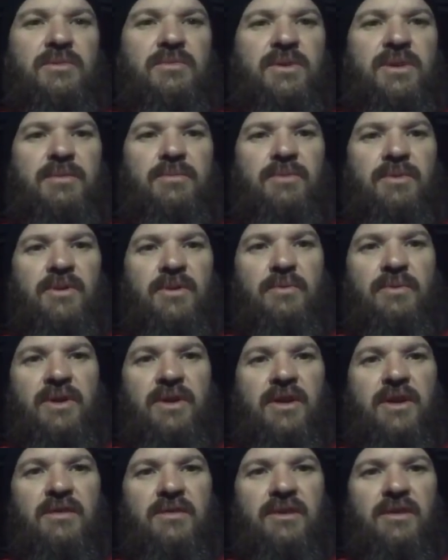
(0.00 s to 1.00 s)
the people that we
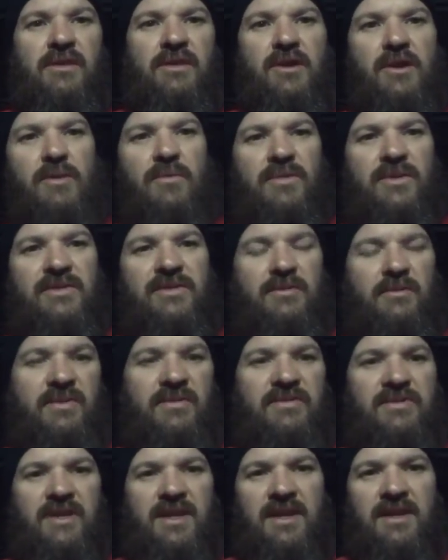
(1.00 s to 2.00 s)
know that are homeless that
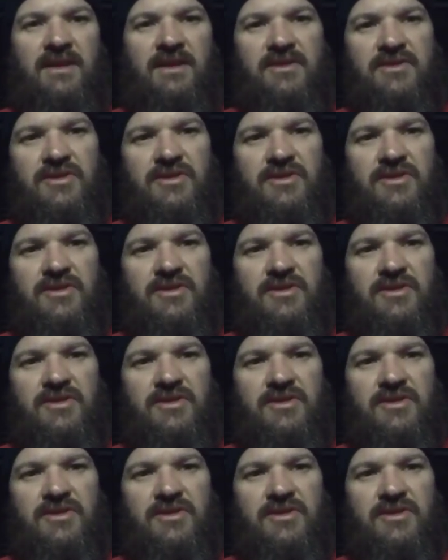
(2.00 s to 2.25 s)
we've stayed in